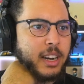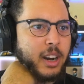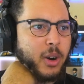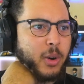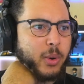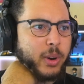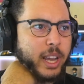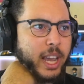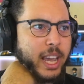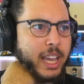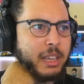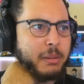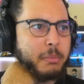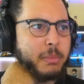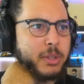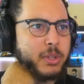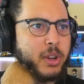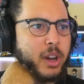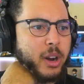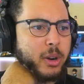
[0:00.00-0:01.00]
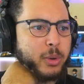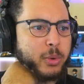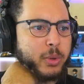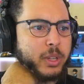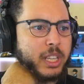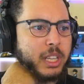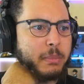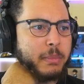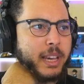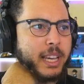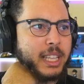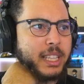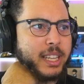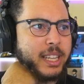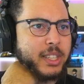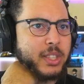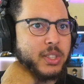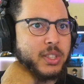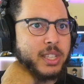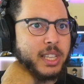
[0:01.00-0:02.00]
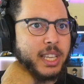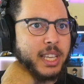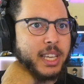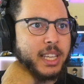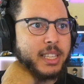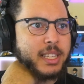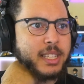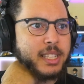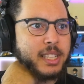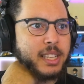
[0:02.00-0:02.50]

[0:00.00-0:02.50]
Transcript: Okay, Miss Haruhime, let's see it.